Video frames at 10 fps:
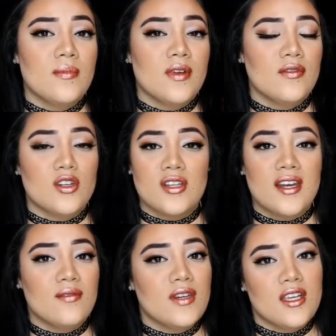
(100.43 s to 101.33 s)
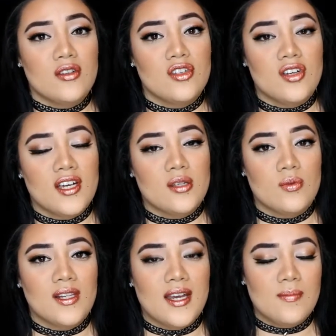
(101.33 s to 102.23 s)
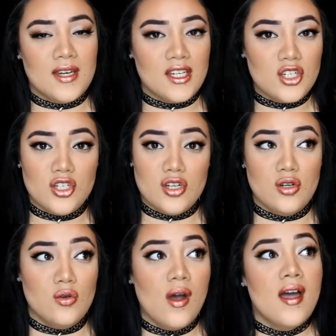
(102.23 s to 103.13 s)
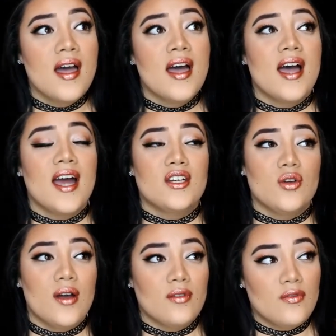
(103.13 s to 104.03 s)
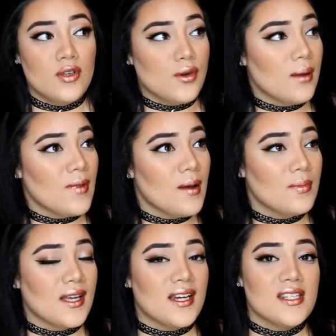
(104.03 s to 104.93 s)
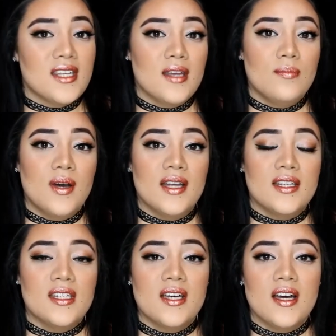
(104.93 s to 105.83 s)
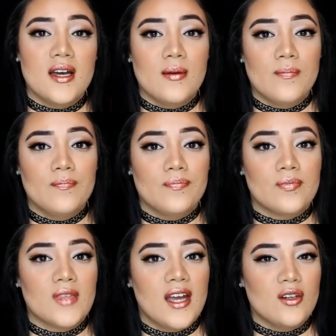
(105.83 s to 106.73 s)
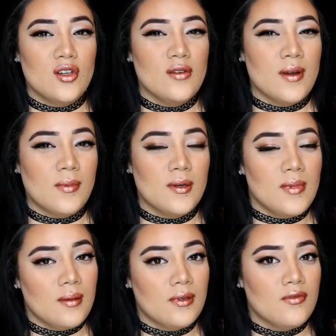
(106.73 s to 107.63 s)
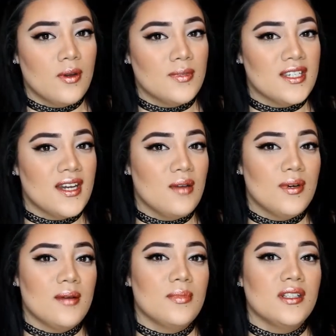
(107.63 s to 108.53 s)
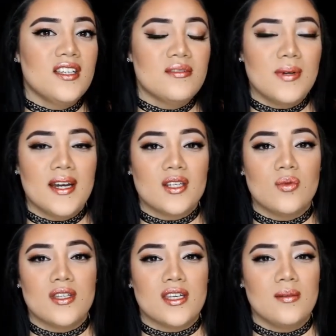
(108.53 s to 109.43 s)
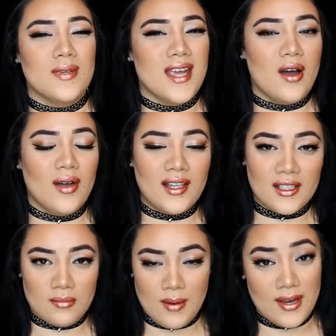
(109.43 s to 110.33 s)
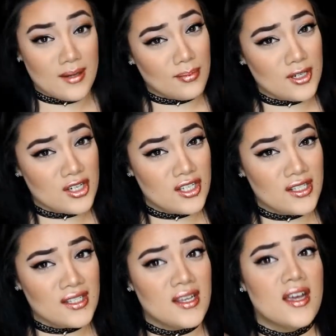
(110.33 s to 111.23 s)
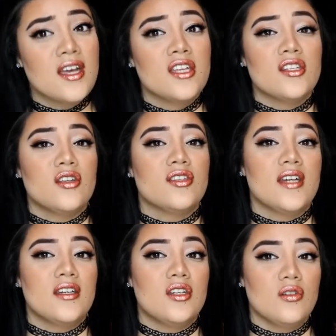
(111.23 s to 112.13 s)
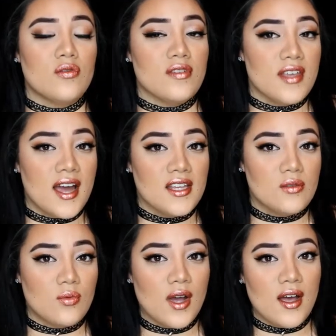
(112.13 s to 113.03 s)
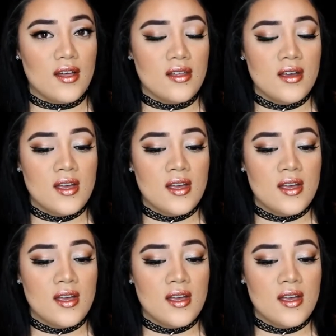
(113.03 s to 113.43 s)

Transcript: if there's any videos you guys would like me to do. I do have a few coming up, like I said, but I don't know if I'm going to be able to film it today, but I believe my next one's going to be how I clean my makeup brushes. So stay tuned for that as well.